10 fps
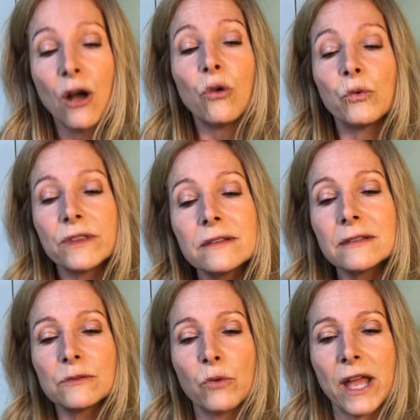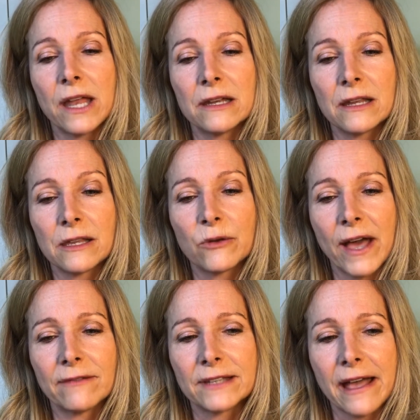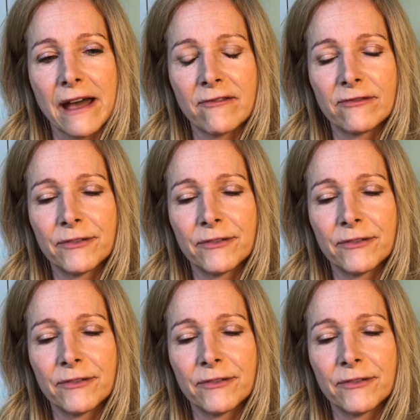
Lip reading: Well, this is when you have to have